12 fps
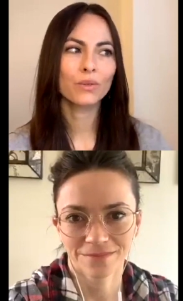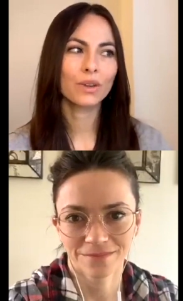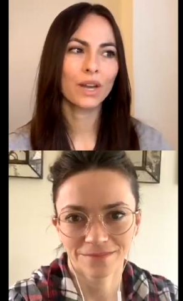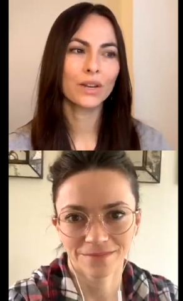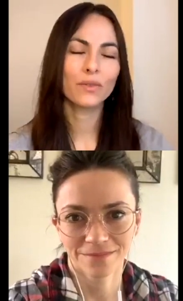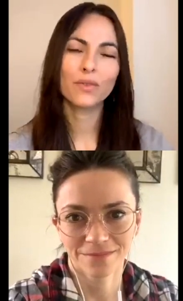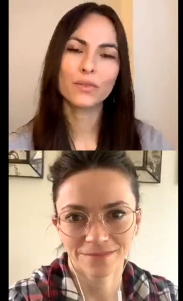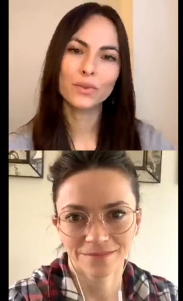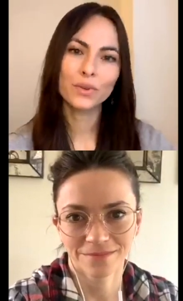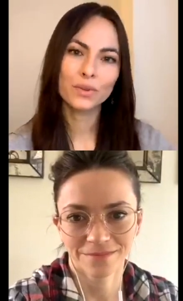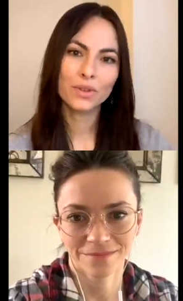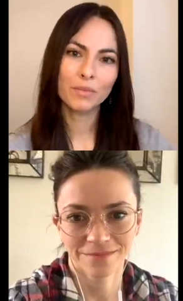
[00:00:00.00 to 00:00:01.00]
Speaker 1: kind of
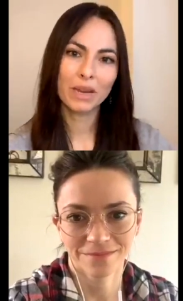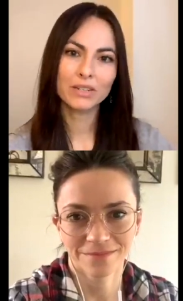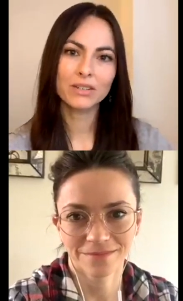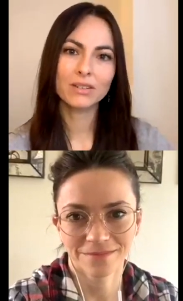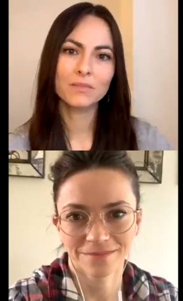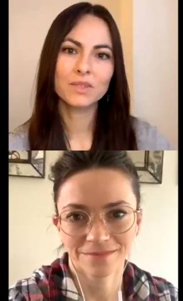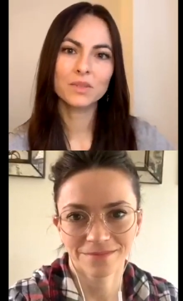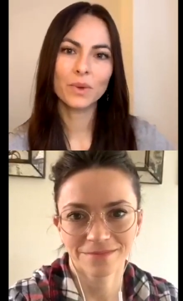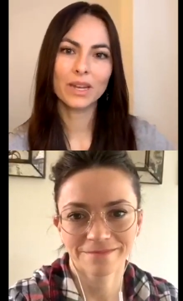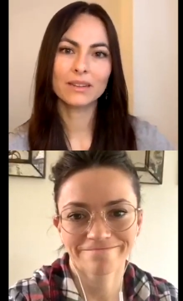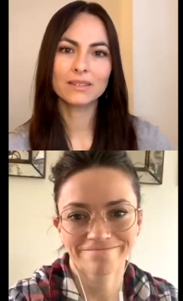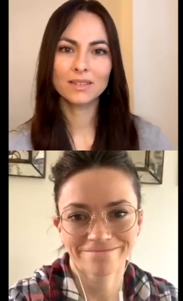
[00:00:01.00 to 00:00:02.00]
through the pendulum
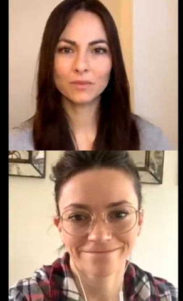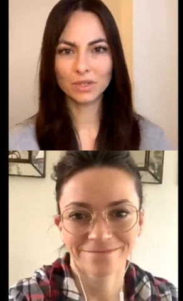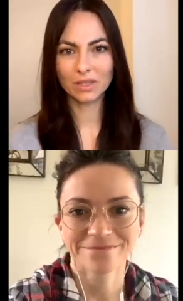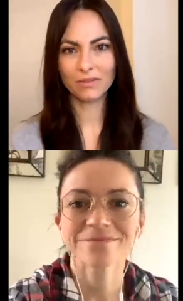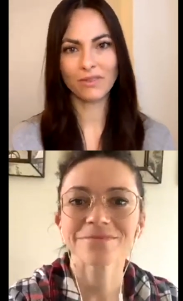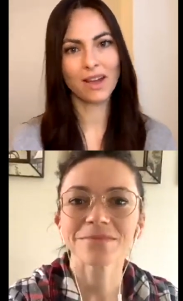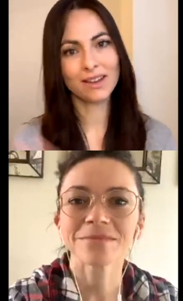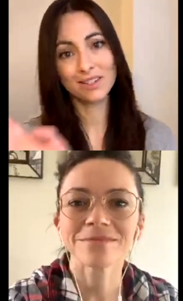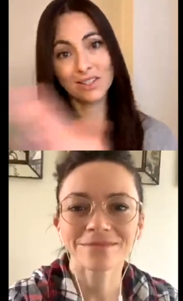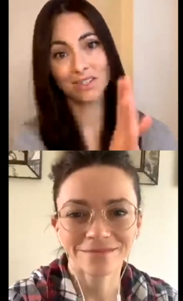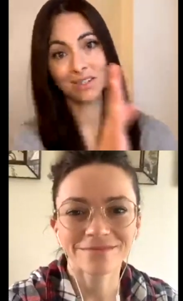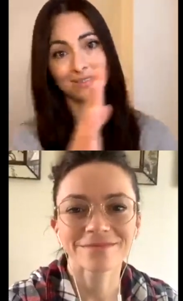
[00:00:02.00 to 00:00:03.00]
swing to really find
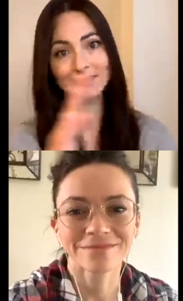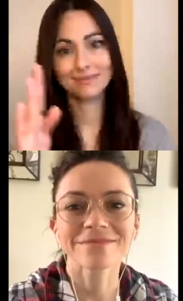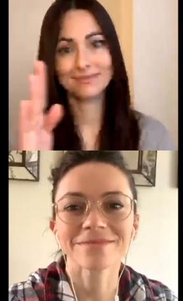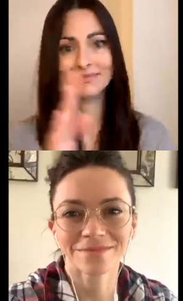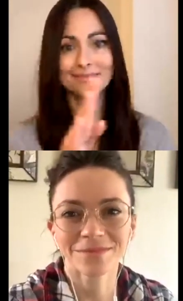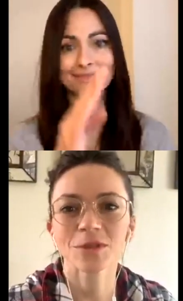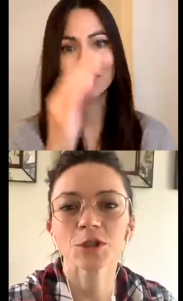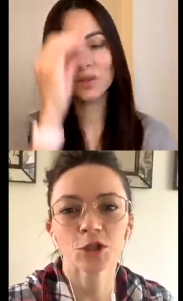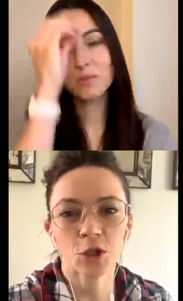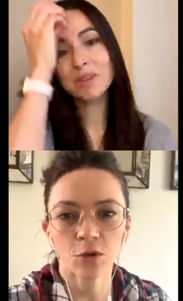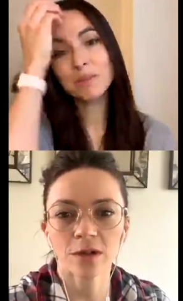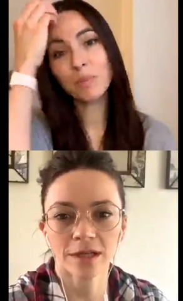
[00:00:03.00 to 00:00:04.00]
your your
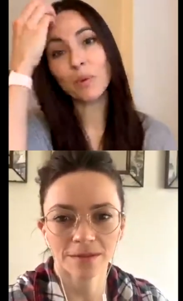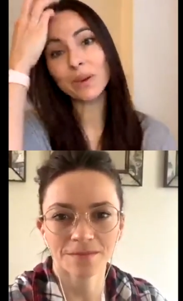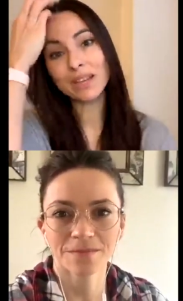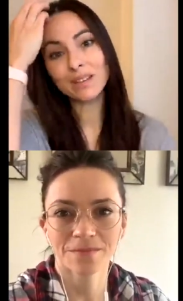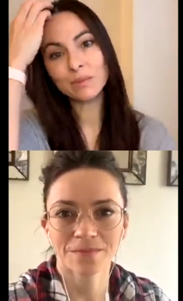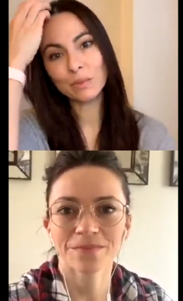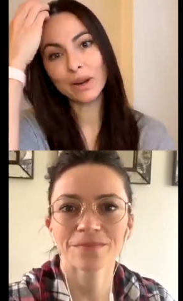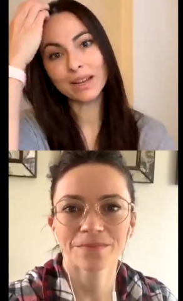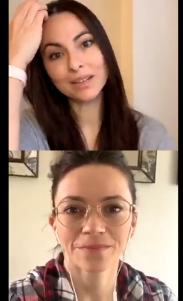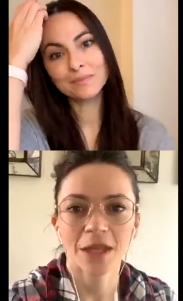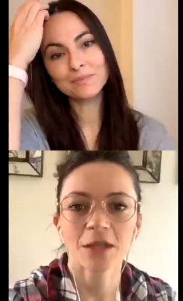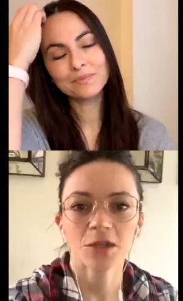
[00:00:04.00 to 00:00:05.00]
totally. midpoint,
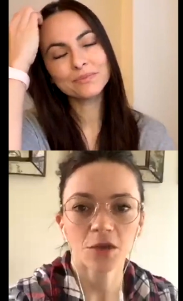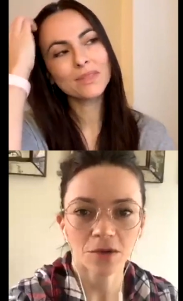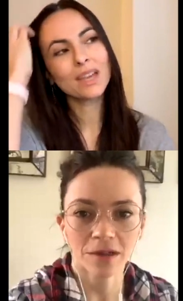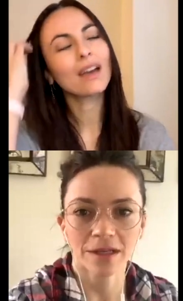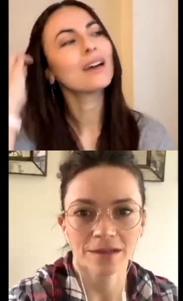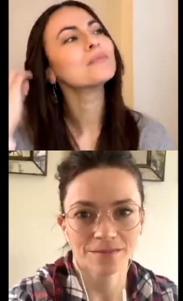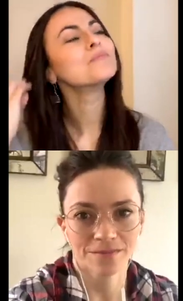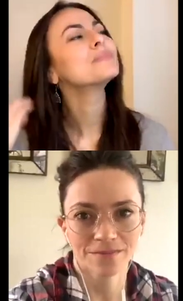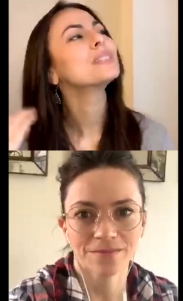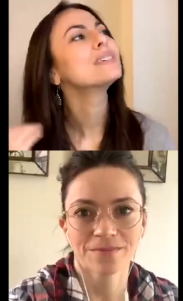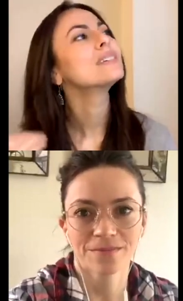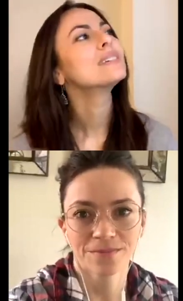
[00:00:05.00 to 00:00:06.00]
right? Totally.
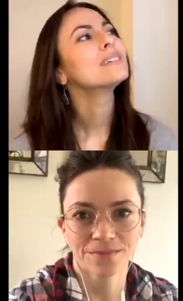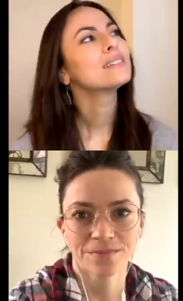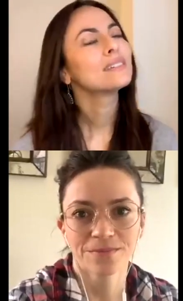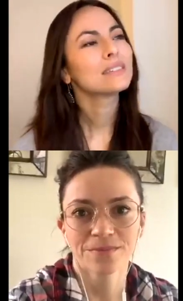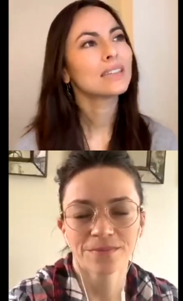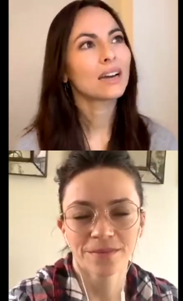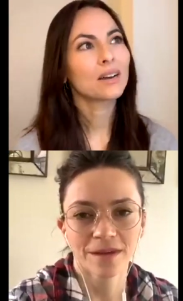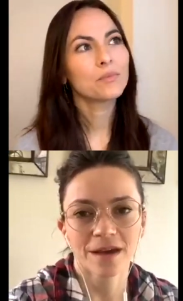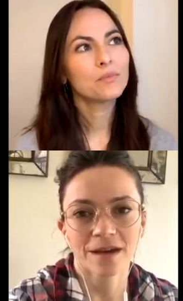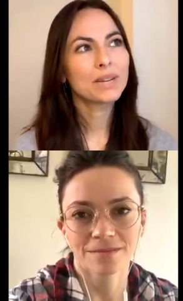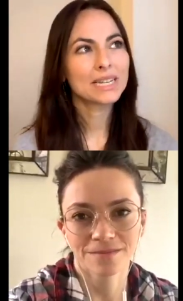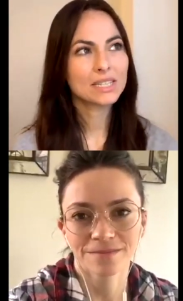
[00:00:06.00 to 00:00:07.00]
Yeah. yeah. Yeah.
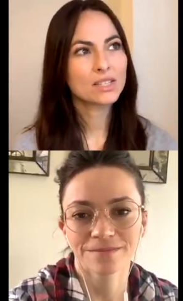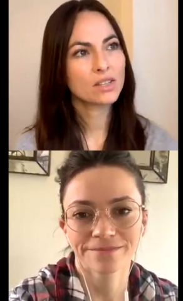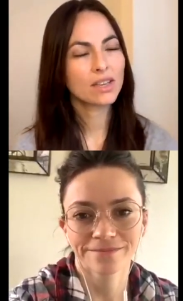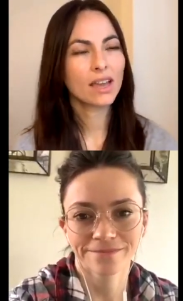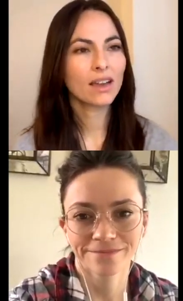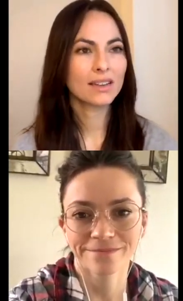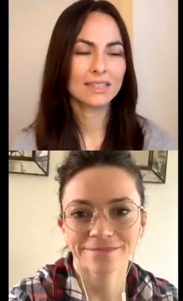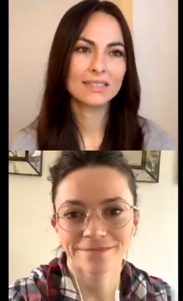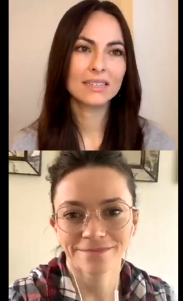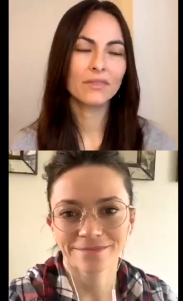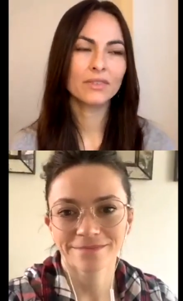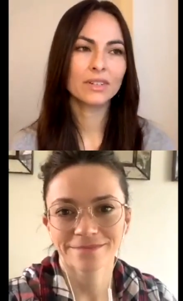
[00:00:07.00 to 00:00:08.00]
But it's yeah, it's
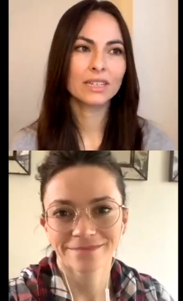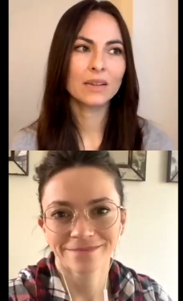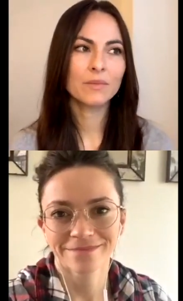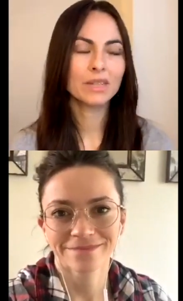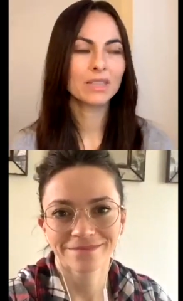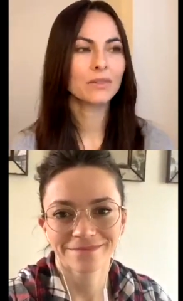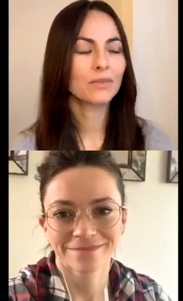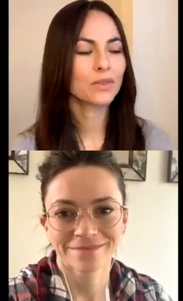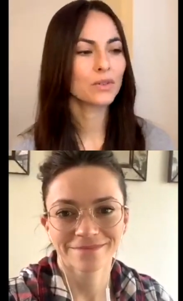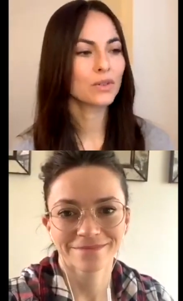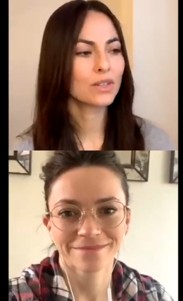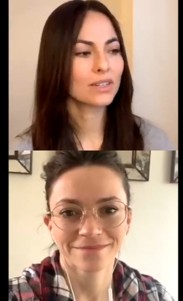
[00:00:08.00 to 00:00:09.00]
definitely I mean like
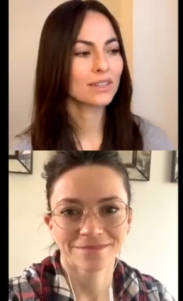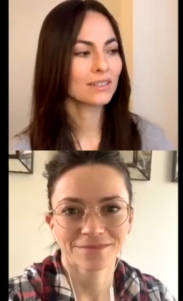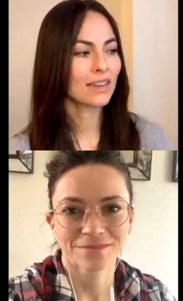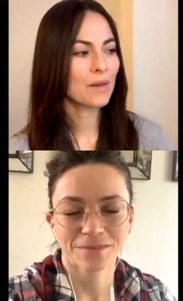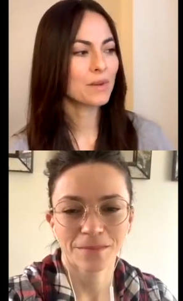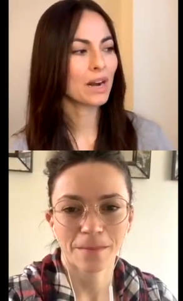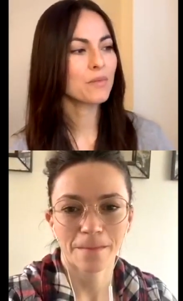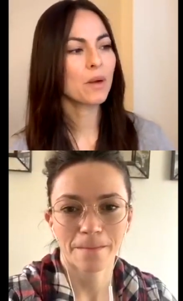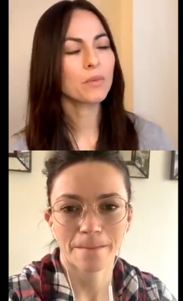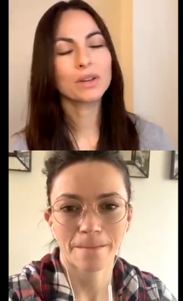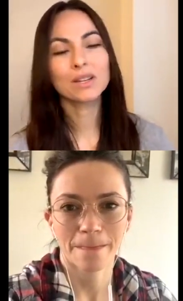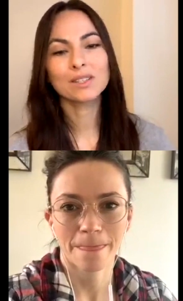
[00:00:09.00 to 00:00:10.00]
food I mean, I
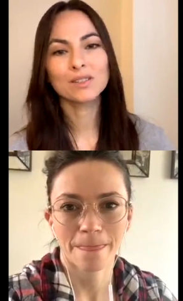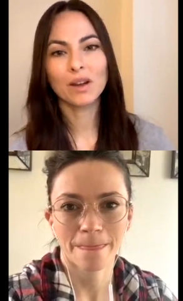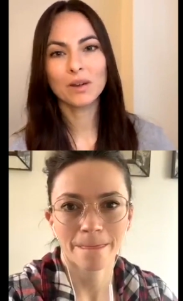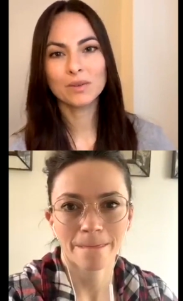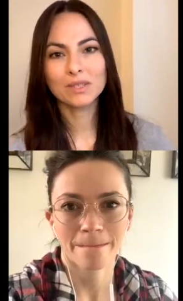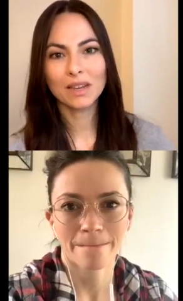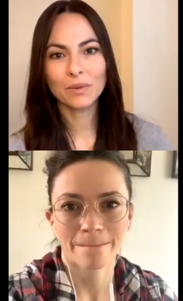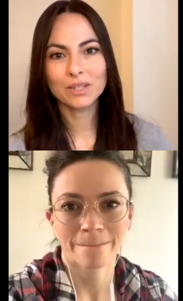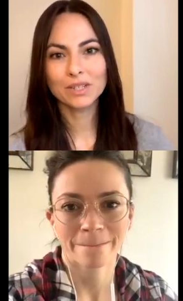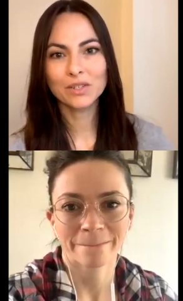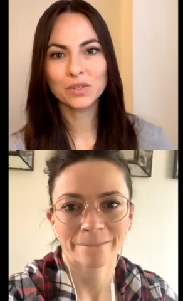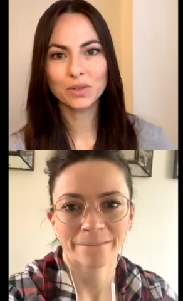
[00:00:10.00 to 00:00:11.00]
remember because you know I was I went
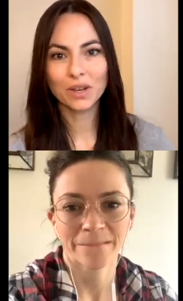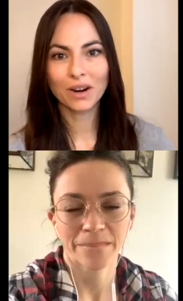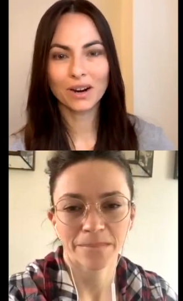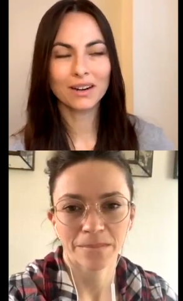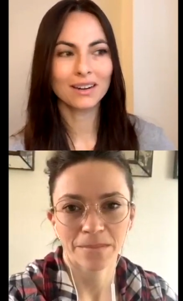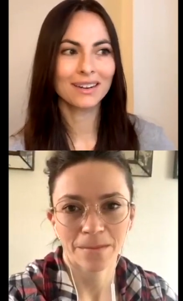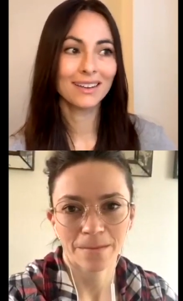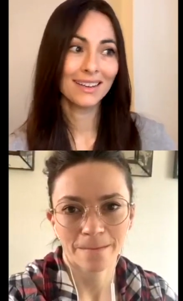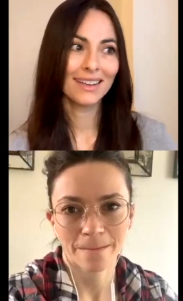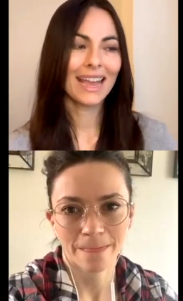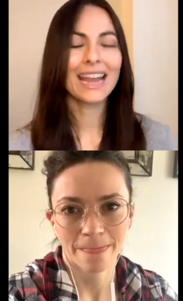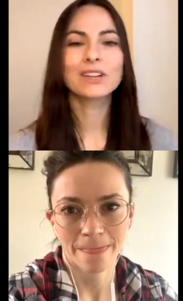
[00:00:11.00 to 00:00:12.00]
to Juilliard, and
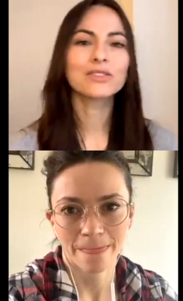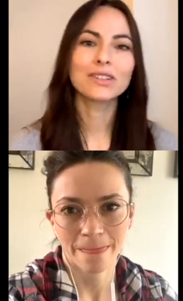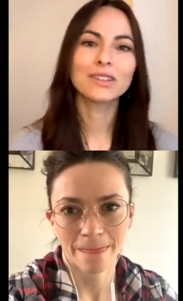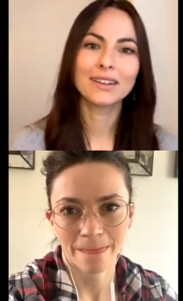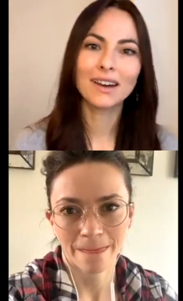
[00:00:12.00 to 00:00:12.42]
Adrian and